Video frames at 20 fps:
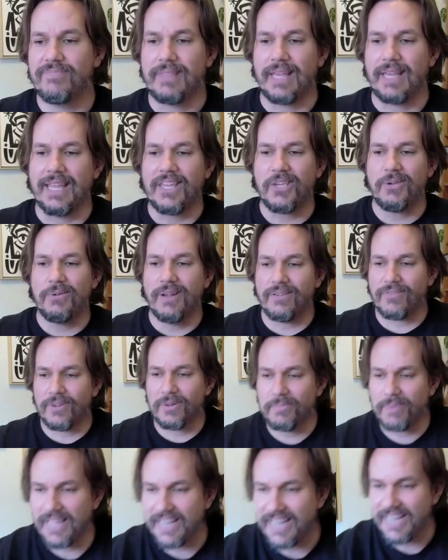Thank you,
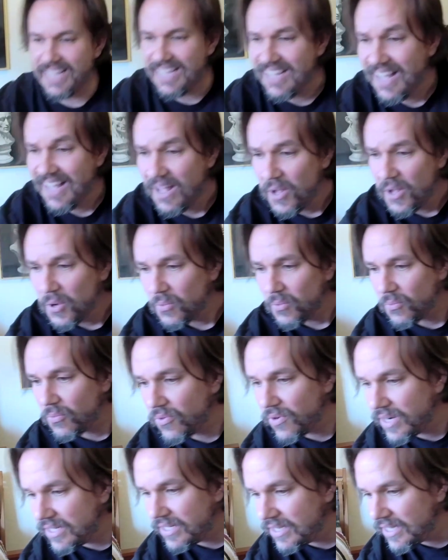everybody.
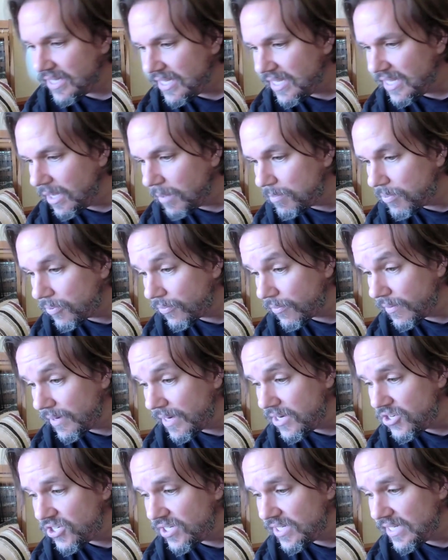Really
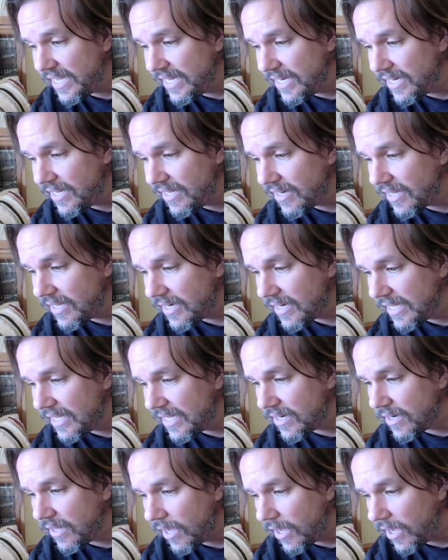appreciate it. And
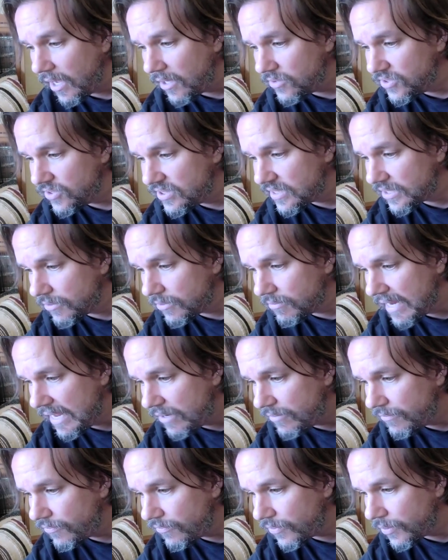again, I'll stick
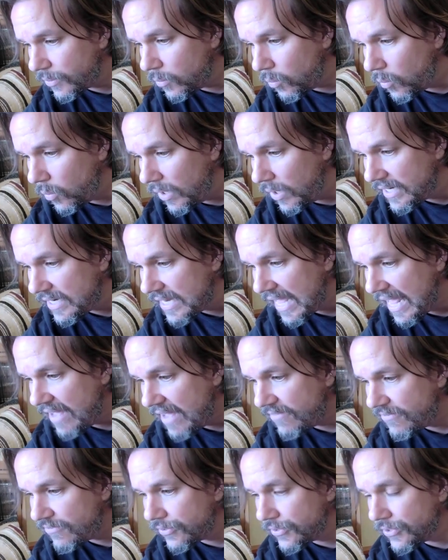around for
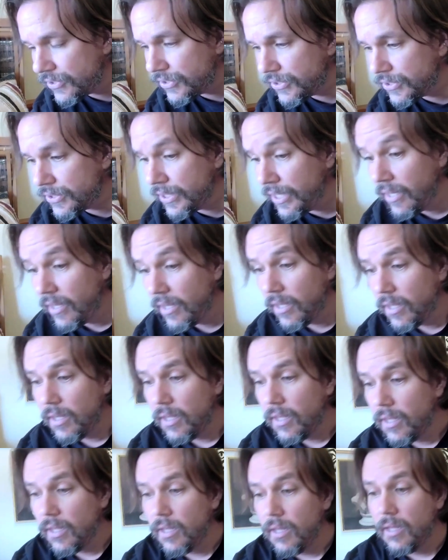whatever
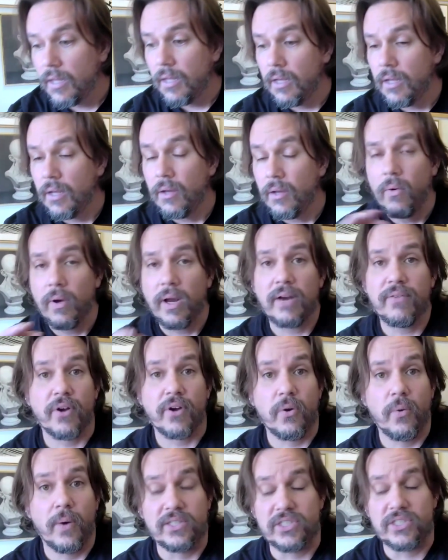
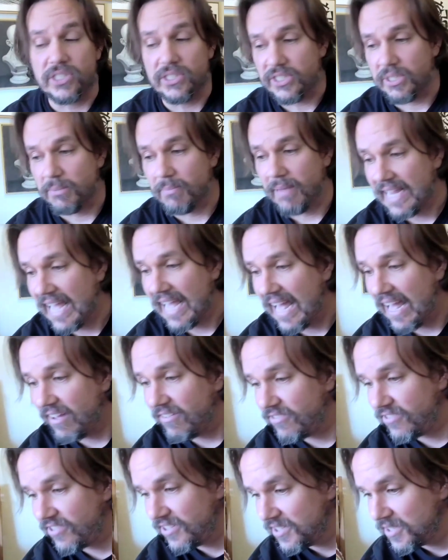questions you might
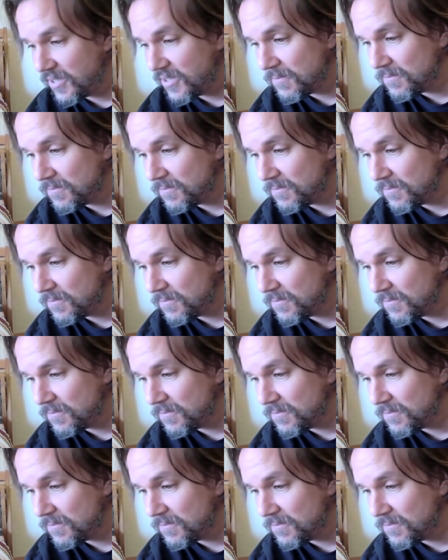have.